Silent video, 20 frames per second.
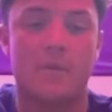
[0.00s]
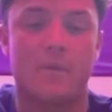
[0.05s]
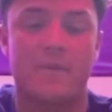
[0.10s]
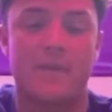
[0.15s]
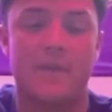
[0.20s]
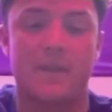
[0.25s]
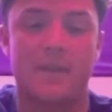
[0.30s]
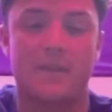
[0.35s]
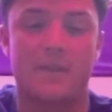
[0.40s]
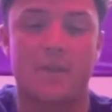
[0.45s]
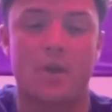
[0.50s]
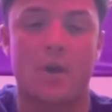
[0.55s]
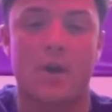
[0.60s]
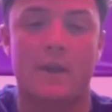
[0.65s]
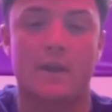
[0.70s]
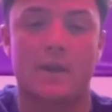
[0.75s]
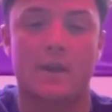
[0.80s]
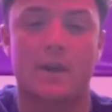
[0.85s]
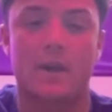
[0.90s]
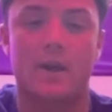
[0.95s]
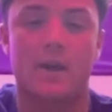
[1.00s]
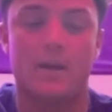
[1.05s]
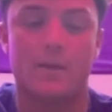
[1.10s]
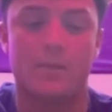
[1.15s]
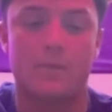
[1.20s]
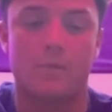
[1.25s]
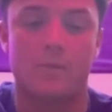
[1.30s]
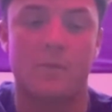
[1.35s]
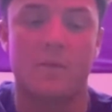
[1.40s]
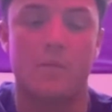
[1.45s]
if they know I can
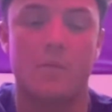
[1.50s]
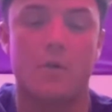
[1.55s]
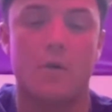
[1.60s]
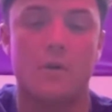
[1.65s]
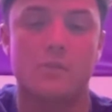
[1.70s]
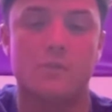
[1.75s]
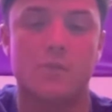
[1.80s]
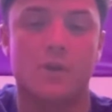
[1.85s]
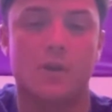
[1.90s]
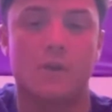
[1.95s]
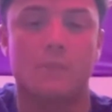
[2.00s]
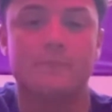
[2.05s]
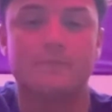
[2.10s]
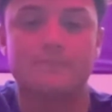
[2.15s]
run the ball as well.